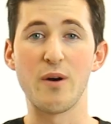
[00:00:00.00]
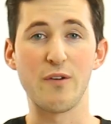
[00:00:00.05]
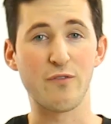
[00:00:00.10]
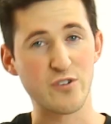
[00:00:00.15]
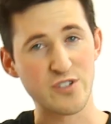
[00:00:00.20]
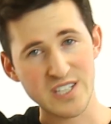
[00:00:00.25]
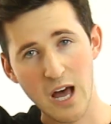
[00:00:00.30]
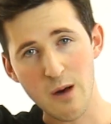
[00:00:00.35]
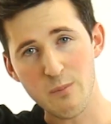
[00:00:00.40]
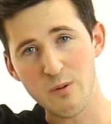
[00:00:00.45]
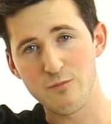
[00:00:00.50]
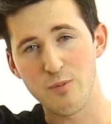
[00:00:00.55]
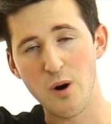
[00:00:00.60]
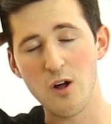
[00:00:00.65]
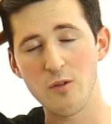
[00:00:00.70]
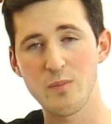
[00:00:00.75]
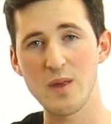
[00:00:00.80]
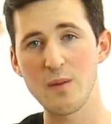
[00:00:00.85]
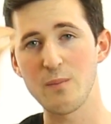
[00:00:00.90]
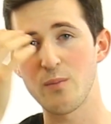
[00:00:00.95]
But for scalp of
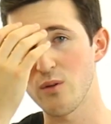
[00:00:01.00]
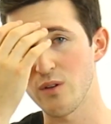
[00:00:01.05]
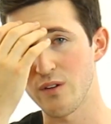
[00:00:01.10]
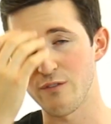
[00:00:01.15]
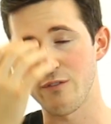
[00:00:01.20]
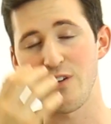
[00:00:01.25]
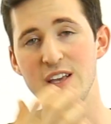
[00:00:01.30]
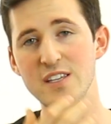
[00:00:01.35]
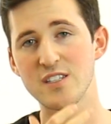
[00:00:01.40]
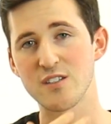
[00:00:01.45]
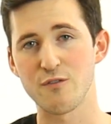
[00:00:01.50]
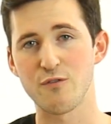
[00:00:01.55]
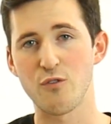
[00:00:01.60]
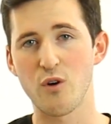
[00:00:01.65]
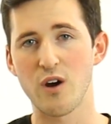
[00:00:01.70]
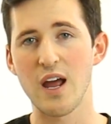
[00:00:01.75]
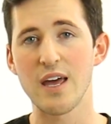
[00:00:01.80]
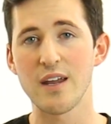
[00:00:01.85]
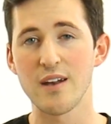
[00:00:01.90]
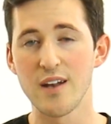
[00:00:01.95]
bald people and face and
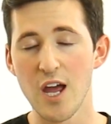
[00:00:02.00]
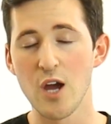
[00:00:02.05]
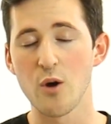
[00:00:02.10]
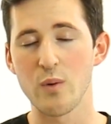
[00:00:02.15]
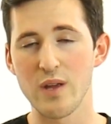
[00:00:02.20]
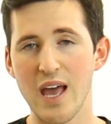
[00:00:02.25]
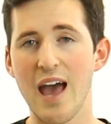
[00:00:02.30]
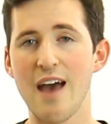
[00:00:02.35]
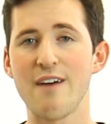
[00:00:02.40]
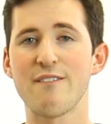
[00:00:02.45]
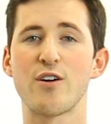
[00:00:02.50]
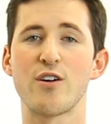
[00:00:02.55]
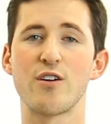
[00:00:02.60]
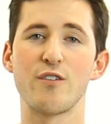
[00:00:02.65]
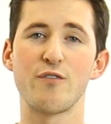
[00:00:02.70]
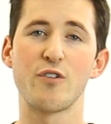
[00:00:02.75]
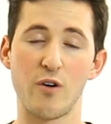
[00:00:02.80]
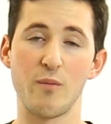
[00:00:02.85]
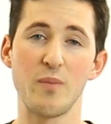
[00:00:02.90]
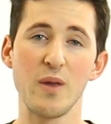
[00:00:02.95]
forehead, we have
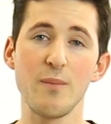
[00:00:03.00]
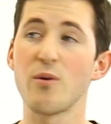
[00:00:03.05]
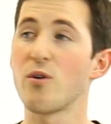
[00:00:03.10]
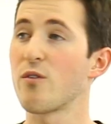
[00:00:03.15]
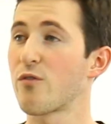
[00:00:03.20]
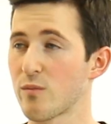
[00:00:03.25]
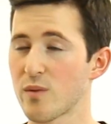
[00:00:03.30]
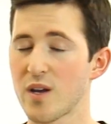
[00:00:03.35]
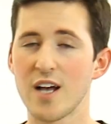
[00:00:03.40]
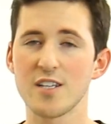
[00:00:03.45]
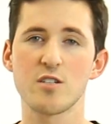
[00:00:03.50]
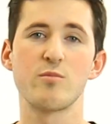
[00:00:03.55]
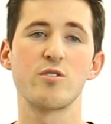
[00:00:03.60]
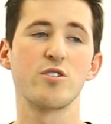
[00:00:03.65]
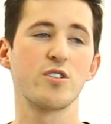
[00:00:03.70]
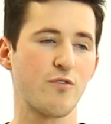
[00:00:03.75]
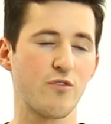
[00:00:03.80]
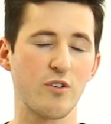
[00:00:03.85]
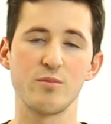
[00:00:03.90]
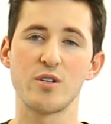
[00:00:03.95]
heard from people, from customers,
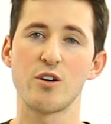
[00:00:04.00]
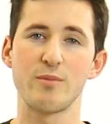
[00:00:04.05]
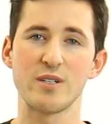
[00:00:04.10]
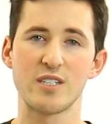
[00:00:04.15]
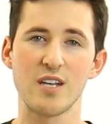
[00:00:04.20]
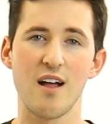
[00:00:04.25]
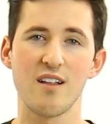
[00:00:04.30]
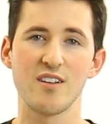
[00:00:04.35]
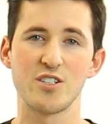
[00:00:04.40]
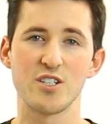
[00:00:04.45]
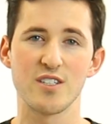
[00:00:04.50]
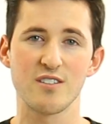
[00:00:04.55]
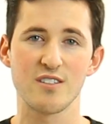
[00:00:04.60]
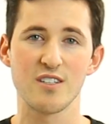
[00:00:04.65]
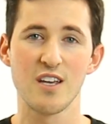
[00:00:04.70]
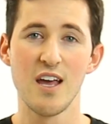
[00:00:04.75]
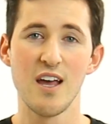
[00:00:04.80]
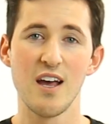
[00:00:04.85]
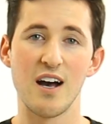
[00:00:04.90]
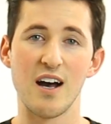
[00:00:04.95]
and from dermatologists
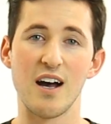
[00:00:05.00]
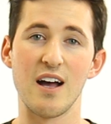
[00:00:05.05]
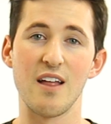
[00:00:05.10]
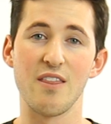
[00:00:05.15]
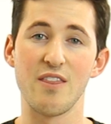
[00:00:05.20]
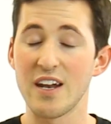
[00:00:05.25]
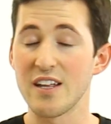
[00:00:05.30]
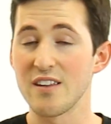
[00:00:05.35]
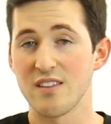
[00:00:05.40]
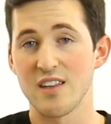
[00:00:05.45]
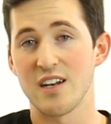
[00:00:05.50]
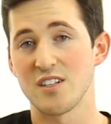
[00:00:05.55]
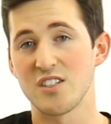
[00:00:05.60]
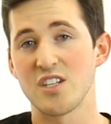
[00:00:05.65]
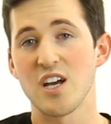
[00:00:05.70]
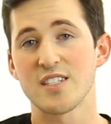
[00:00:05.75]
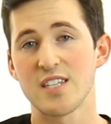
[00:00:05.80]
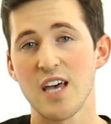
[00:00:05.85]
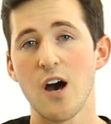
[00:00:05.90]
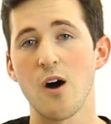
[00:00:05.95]
that it
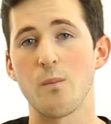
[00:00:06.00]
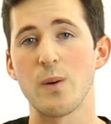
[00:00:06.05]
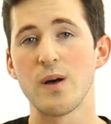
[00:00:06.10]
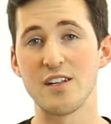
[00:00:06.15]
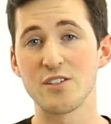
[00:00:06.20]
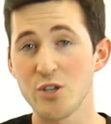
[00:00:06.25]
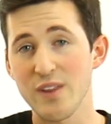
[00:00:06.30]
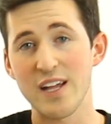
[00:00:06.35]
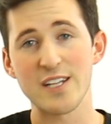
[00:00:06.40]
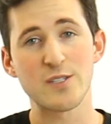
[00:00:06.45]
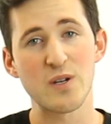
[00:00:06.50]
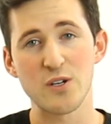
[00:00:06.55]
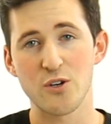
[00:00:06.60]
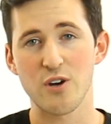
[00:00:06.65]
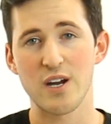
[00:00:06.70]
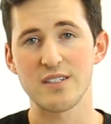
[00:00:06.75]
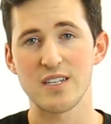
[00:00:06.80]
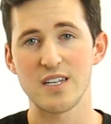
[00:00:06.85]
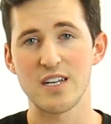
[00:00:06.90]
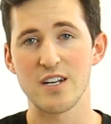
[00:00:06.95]
does help. And so that's been
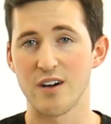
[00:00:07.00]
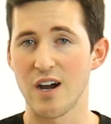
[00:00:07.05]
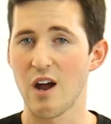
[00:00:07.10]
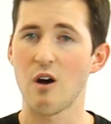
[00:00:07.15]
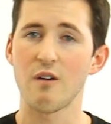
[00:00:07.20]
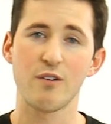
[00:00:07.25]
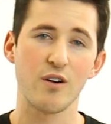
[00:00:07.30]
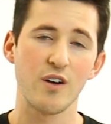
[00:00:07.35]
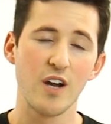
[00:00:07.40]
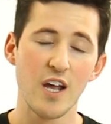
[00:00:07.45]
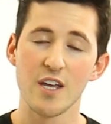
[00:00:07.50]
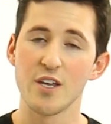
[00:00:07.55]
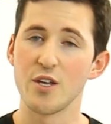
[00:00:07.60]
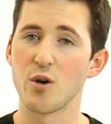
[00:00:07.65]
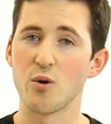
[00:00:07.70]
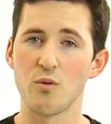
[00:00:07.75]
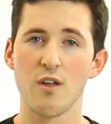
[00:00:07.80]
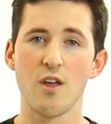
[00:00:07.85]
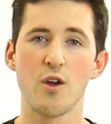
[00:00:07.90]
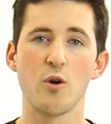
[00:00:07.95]
great to hear. However,
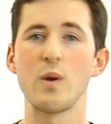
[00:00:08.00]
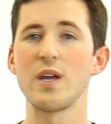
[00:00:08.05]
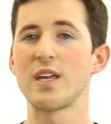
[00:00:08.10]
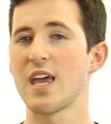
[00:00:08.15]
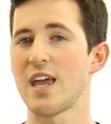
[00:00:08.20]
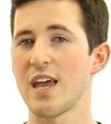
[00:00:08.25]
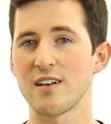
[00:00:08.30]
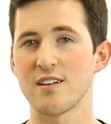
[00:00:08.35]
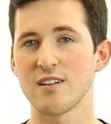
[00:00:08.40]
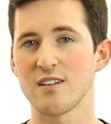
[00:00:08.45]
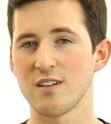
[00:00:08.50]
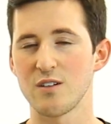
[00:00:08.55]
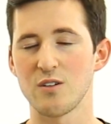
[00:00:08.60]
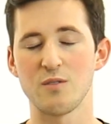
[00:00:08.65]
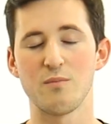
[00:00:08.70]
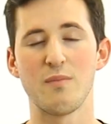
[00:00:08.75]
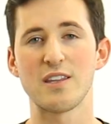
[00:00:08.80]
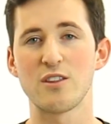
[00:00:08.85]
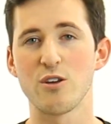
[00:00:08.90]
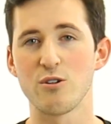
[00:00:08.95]
we can't
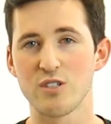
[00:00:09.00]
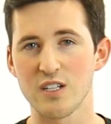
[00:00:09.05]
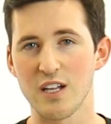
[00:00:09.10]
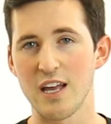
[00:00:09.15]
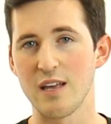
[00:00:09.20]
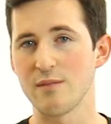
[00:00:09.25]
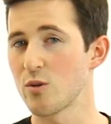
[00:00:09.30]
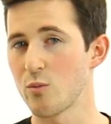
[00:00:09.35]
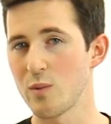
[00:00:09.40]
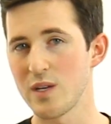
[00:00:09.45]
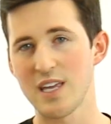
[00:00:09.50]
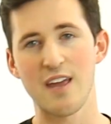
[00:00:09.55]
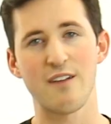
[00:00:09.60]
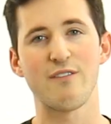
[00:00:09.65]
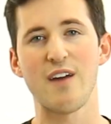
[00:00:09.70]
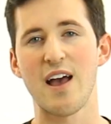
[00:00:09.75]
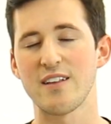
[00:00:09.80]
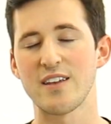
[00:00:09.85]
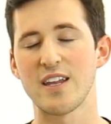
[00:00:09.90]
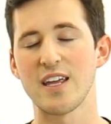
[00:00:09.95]
make those claims and we can't
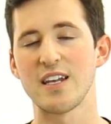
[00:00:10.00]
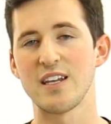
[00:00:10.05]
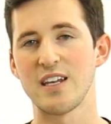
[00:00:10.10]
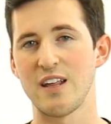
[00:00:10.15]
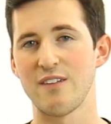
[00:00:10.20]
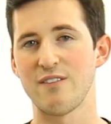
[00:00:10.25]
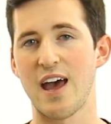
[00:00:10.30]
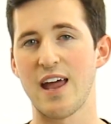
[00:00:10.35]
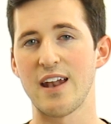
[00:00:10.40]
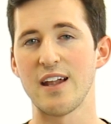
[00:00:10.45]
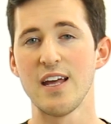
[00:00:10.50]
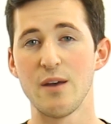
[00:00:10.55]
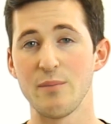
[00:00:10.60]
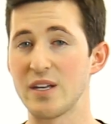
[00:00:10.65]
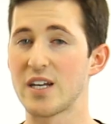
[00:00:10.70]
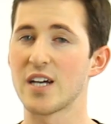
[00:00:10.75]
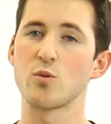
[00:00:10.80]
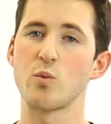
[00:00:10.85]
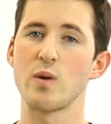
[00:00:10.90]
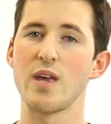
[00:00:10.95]
validate any of that
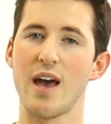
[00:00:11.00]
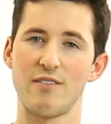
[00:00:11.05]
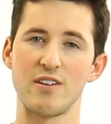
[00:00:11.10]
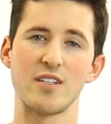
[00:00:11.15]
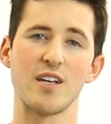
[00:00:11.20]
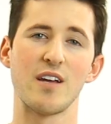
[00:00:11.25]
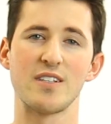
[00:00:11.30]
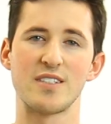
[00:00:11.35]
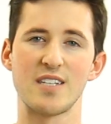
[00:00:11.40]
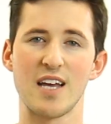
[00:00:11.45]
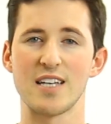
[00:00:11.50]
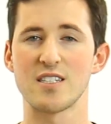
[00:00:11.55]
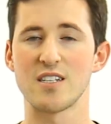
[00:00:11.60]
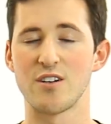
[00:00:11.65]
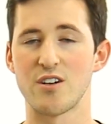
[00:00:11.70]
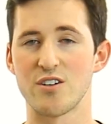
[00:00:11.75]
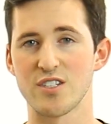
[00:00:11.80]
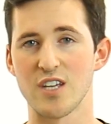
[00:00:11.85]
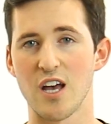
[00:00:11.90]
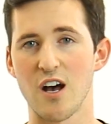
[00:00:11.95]
because we haven't done the testing
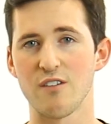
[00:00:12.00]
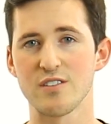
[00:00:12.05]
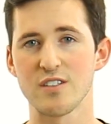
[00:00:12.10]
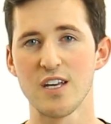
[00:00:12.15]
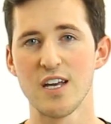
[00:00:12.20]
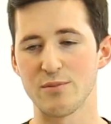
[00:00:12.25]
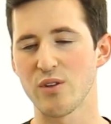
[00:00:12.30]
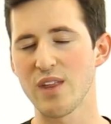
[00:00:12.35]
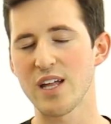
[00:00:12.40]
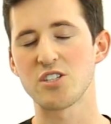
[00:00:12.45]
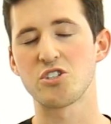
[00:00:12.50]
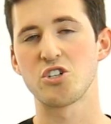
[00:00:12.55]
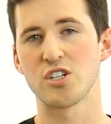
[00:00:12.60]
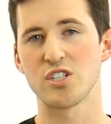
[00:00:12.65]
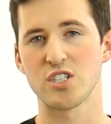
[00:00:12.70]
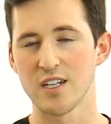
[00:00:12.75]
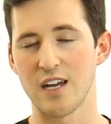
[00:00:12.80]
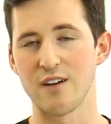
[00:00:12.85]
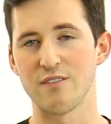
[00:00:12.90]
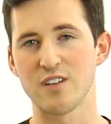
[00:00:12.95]
ourselves. So that's
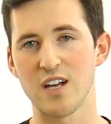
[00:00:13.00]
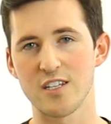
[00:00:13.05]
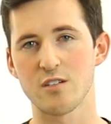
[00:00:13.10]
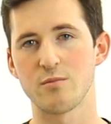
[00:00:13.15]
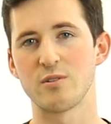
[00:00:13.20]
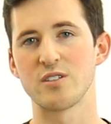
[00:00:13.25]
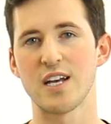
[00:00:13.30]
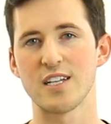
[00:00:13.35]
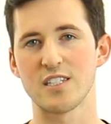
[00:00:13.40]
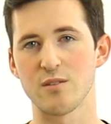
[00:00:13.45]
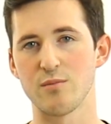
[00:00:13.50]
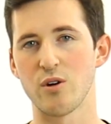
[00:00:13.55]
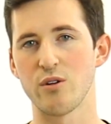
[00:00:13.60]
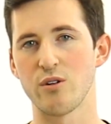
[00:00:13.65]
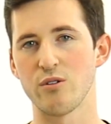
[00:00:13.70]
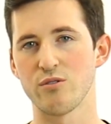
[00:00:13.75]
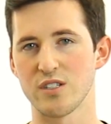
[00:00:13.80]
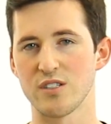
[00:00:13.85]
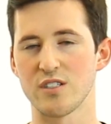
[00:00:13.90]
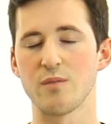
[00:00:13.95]
just kind of customer
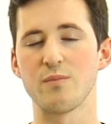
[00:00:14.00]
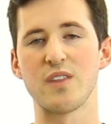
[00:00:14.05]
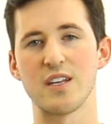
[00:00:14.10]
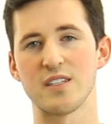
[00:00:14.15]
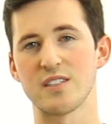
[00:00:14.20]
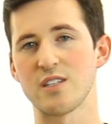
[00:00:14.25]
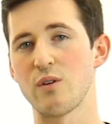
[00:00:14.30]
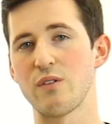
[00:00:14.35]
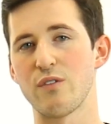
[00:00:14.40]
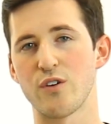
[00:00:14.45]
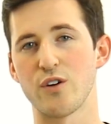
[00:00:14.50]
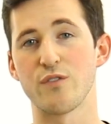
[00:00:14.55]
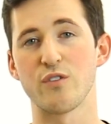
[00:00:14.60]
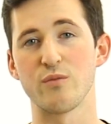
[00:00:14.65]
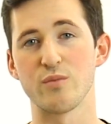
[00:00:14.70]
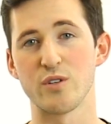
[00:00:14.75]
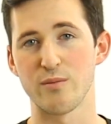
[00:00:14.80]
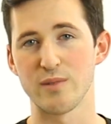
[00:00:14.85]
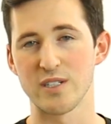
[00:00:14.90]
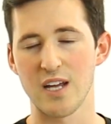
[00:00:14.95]
testimonials and some things that we've heard from
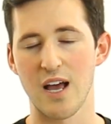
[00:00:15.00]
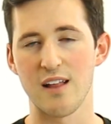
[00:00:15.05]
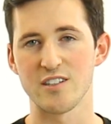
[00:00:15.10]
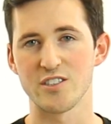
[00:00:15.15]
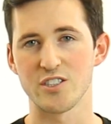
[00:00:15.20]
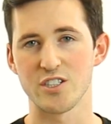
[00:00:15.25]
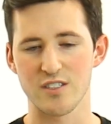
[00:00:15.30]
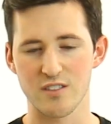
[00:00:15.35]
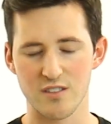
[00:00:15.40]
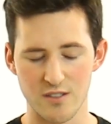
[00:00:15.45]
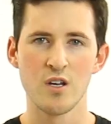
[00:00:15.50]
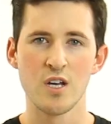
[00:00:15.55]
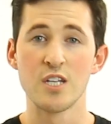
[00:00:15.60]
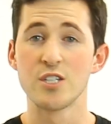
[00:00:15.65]
dermatologists.